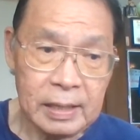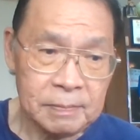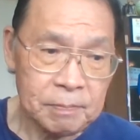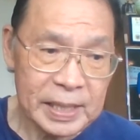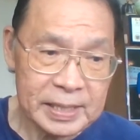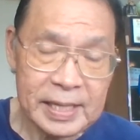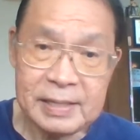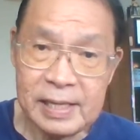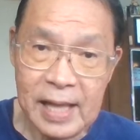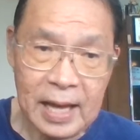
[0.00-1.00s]
maintain
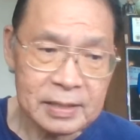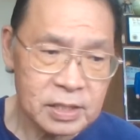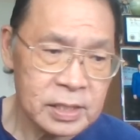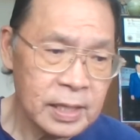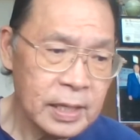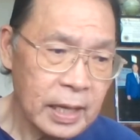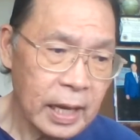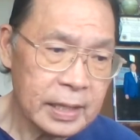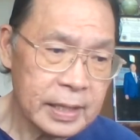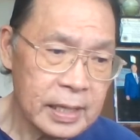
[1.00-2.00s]
the lungs.
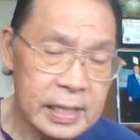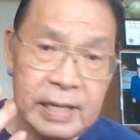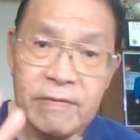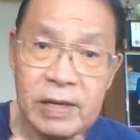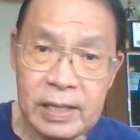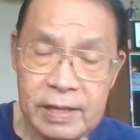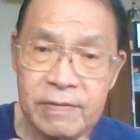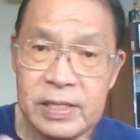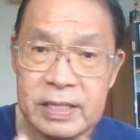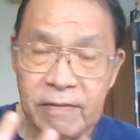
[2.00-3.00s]
And then liver.
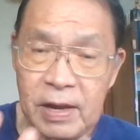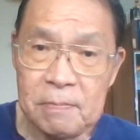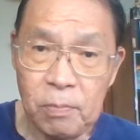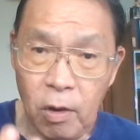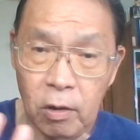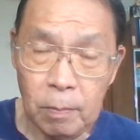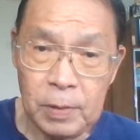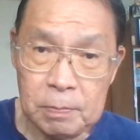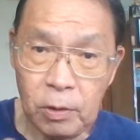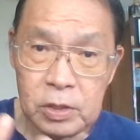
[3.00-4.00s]
Liver is a very
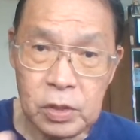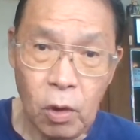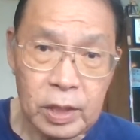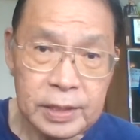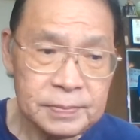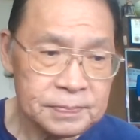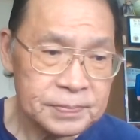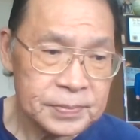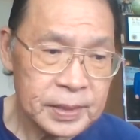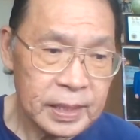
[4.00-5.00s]
important organ.
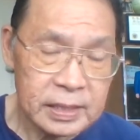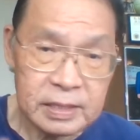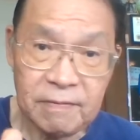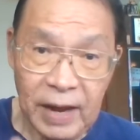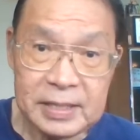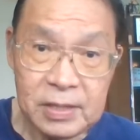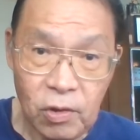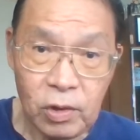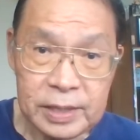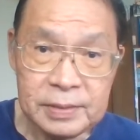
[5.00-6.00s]
It's a vital
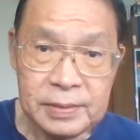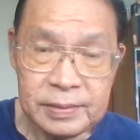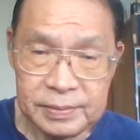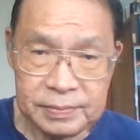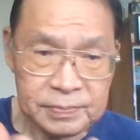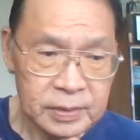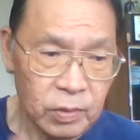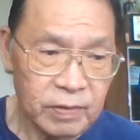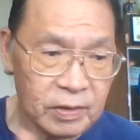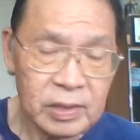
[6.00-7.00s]
organ.
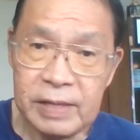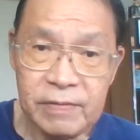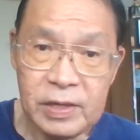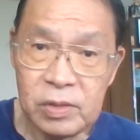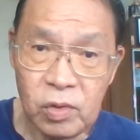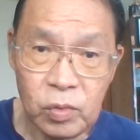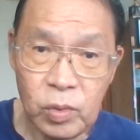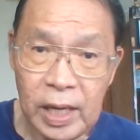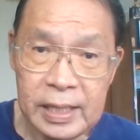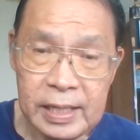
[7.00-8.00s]
Without the liver, you
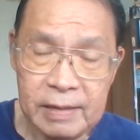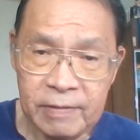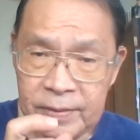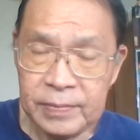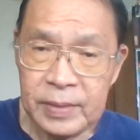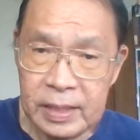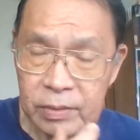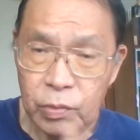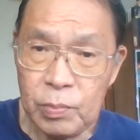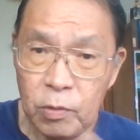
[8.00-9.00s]
can't live. It
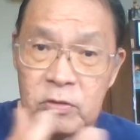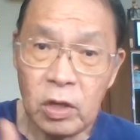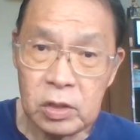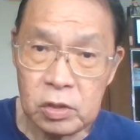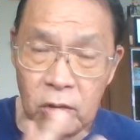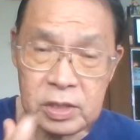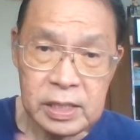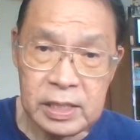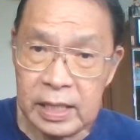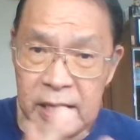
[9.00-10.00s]
removes all the
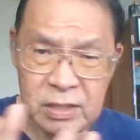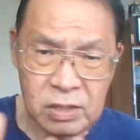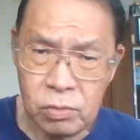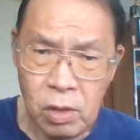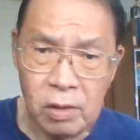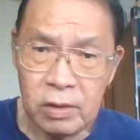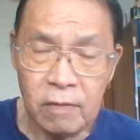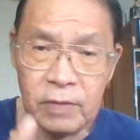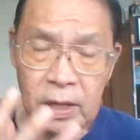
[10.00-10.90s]
toxin and has a lot of